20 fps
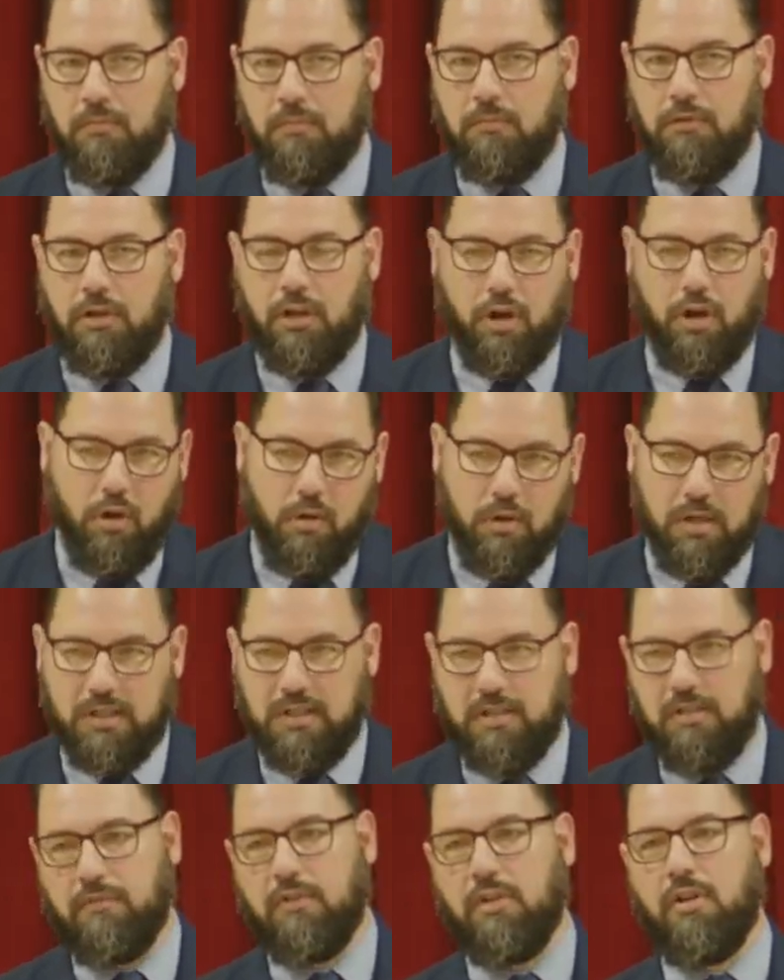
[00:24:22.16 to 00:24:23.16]
the
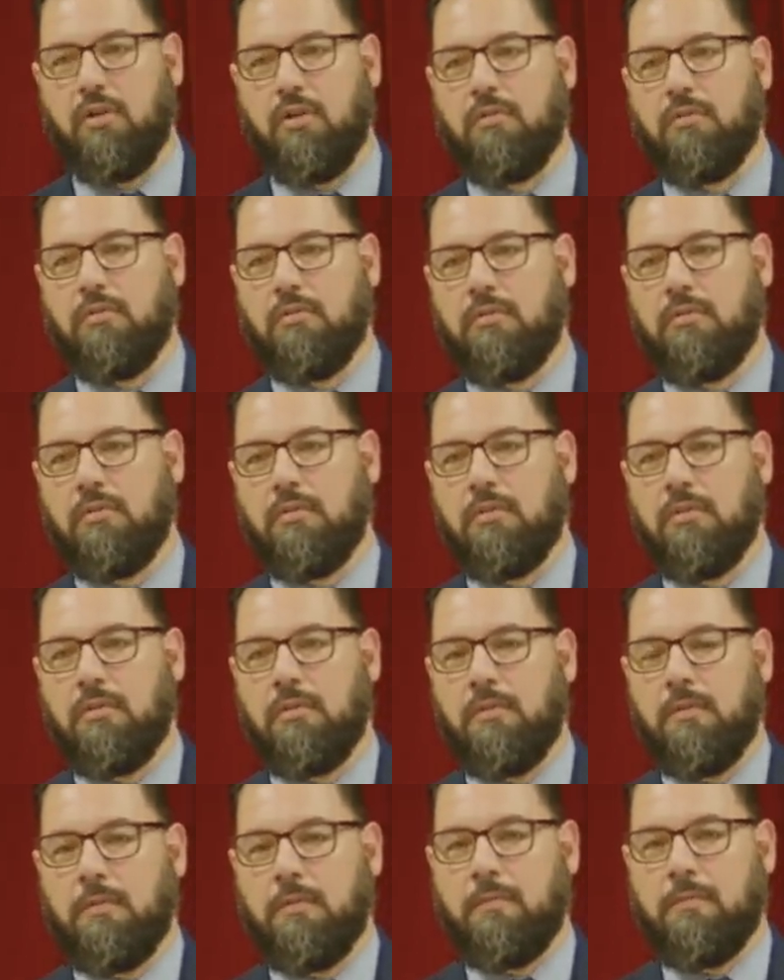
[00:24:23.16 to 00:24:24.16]
lowest of the low.
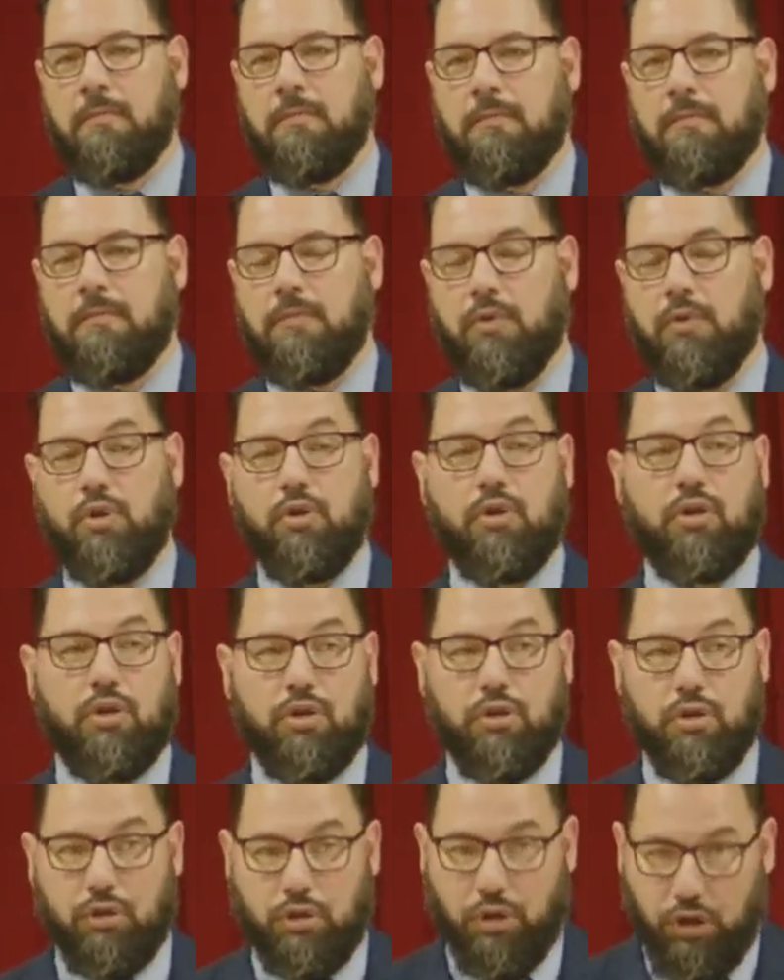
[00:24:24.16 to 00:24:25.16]
You,
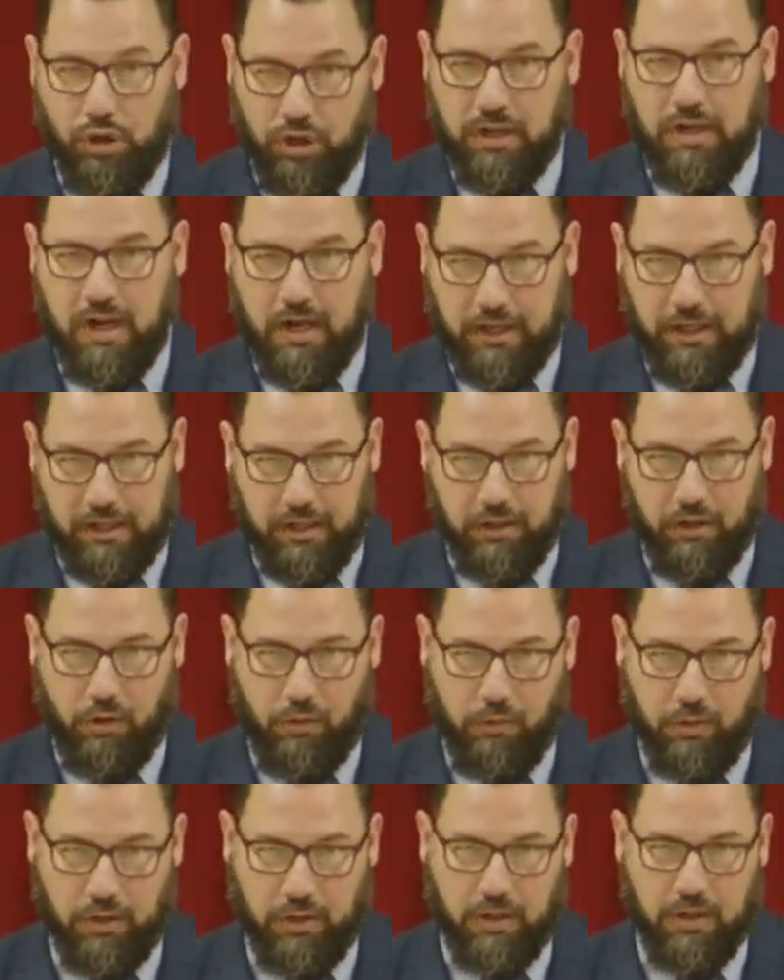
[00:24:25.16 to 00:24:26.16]
you could not get
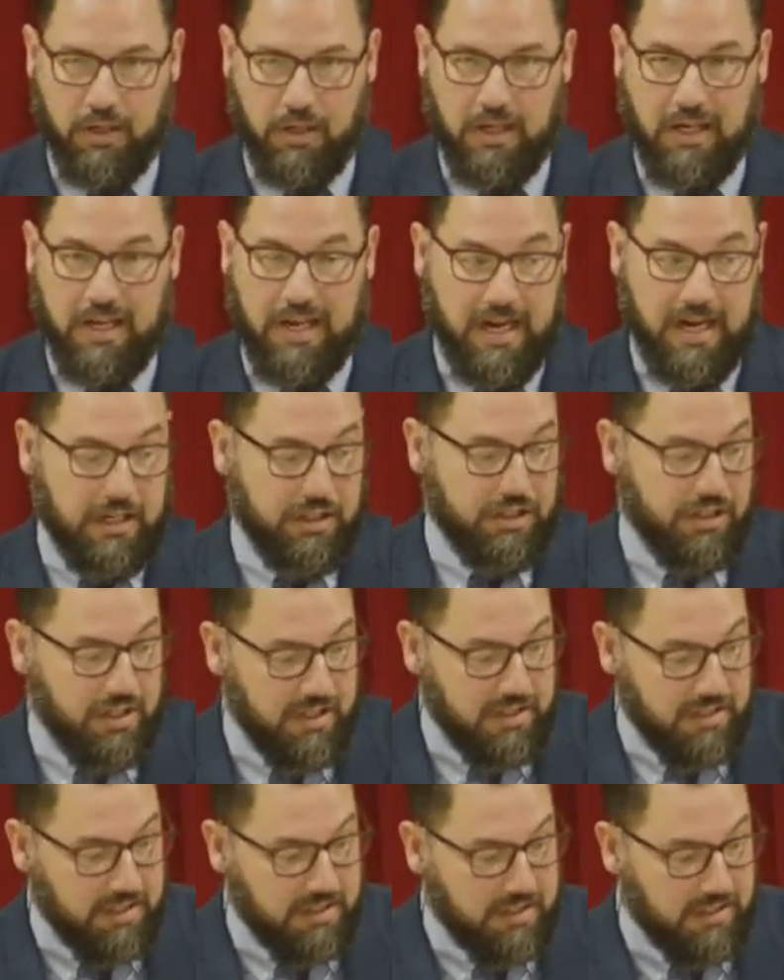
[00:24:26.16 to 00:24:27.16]
lower. And
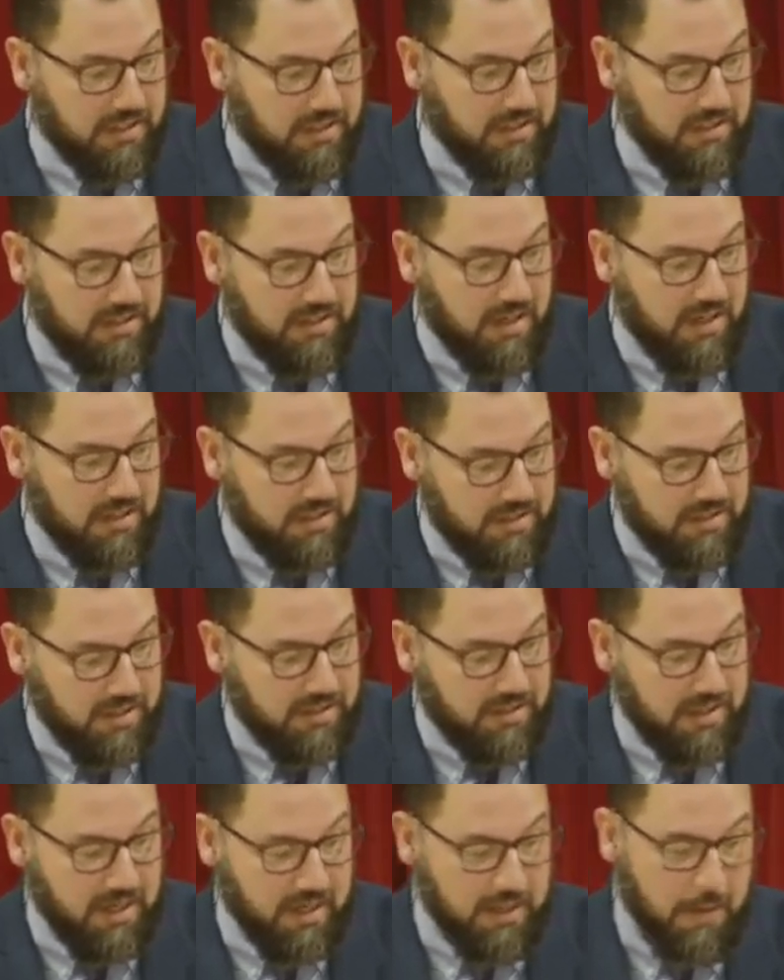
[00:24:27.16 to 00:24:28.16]
Jesus does this
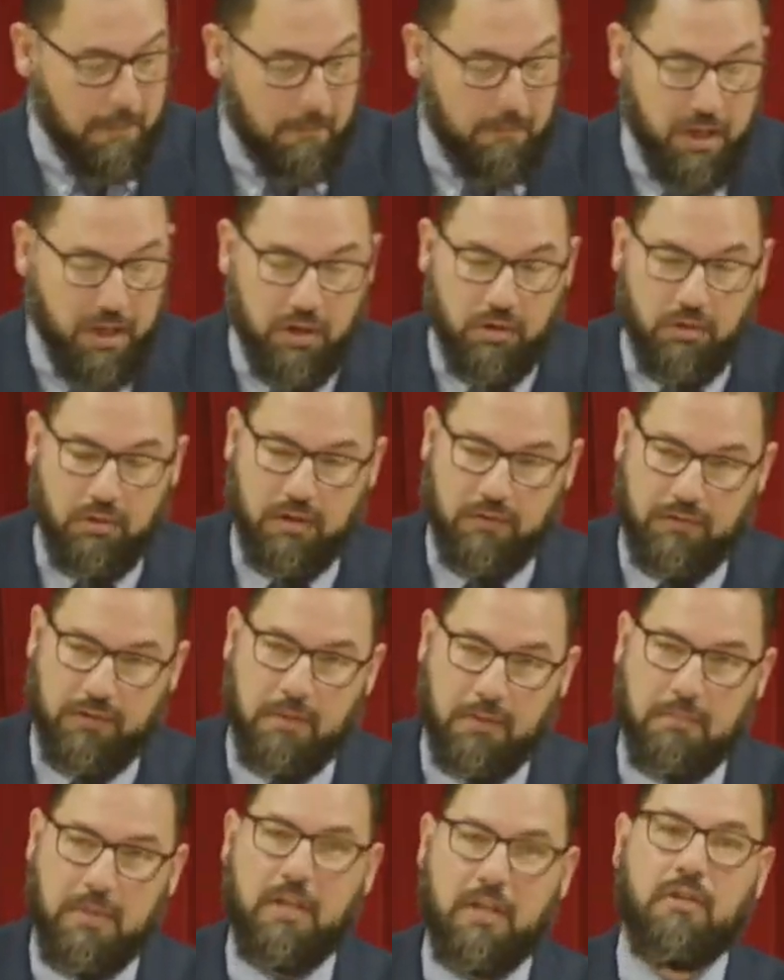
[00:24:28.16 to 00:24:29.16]
in the middle of the
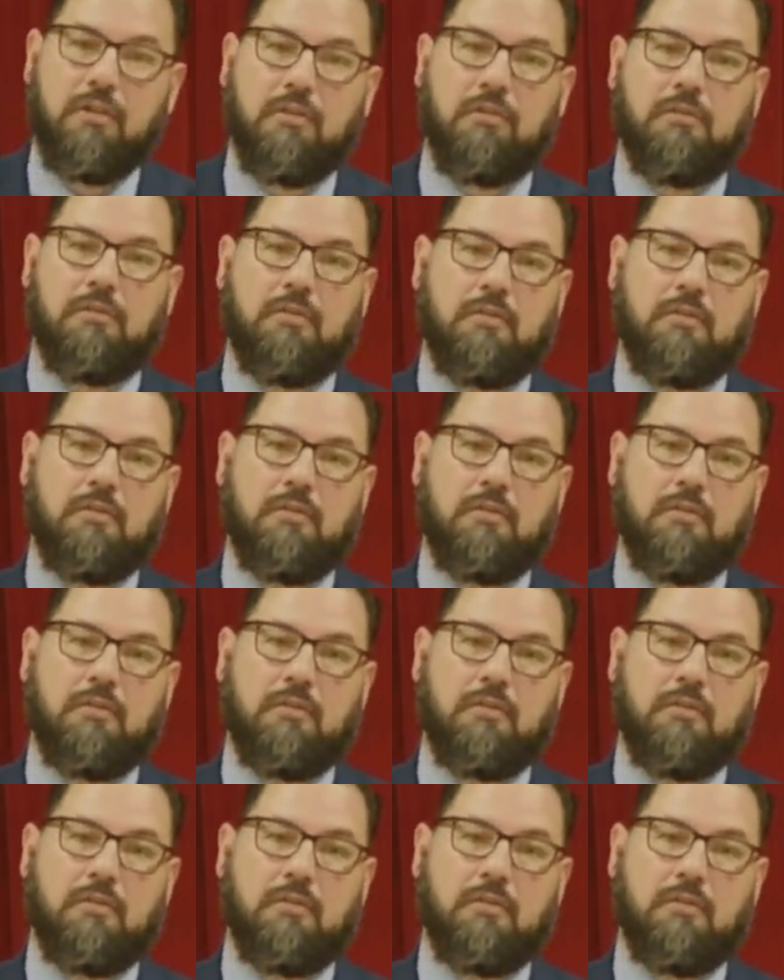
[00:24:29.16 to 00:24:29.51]
meal.